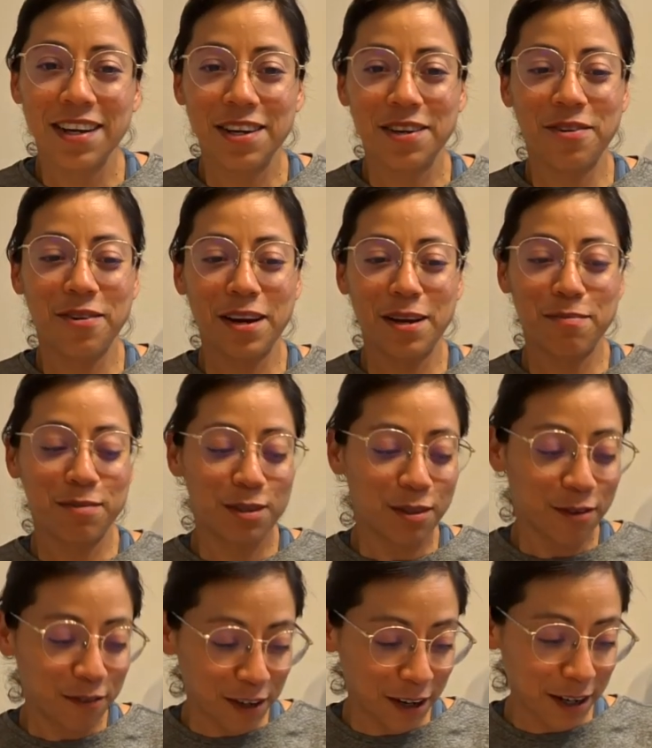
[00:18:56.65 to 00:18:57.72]
grams
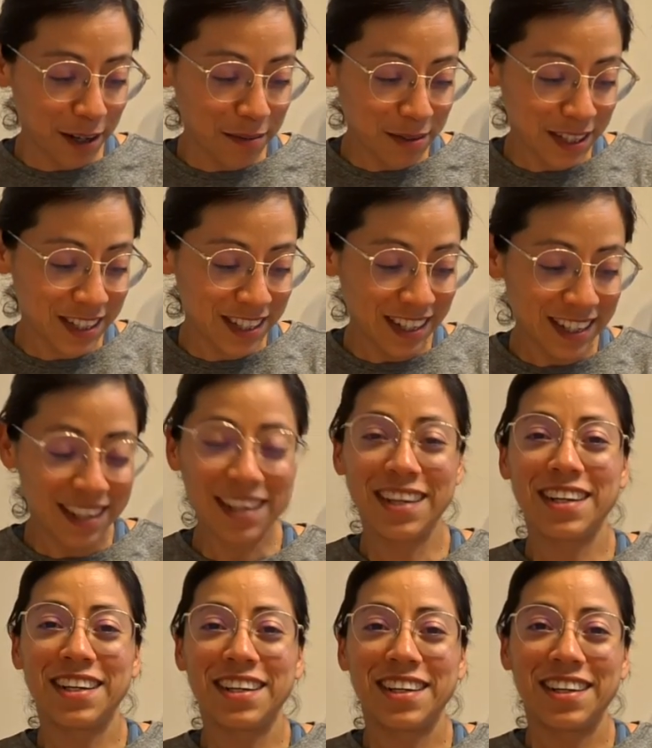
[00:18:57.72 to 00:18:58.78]
of carbs.
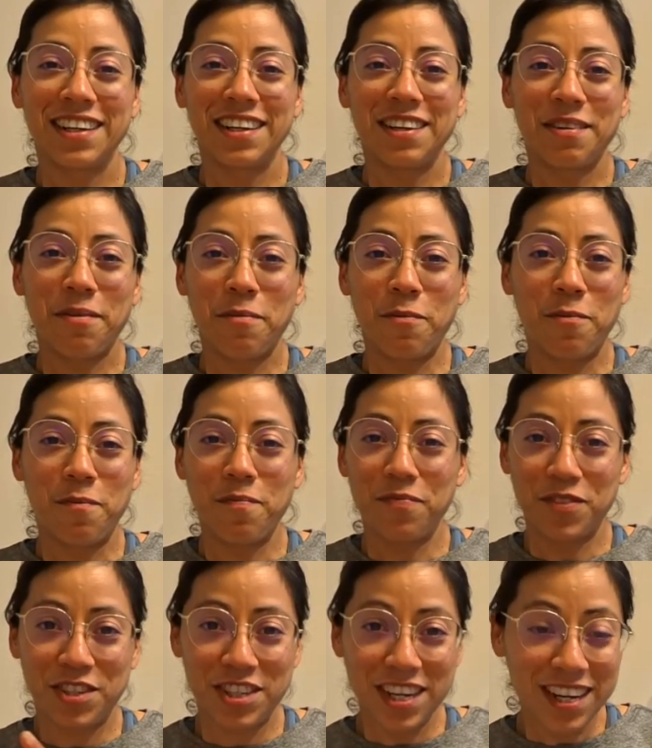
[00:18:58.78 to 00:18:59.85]

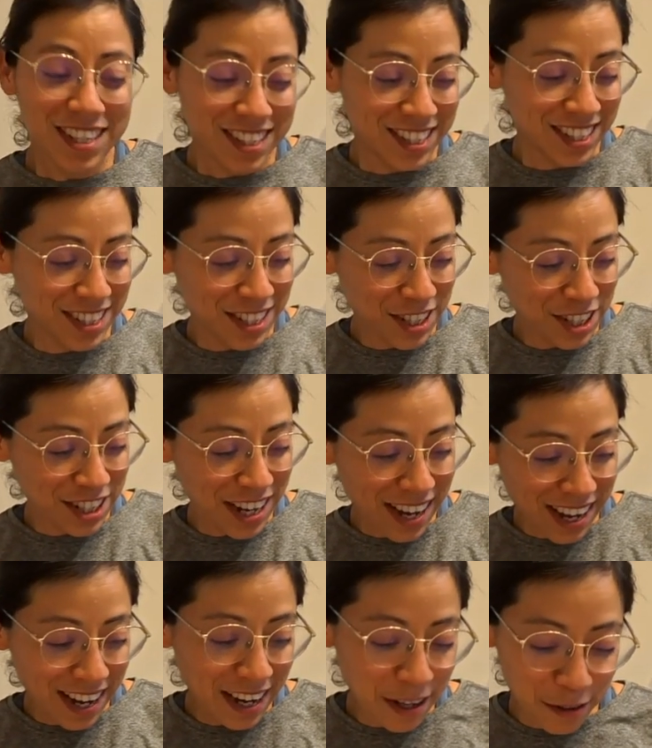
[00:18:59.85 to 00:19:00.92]
Just shy of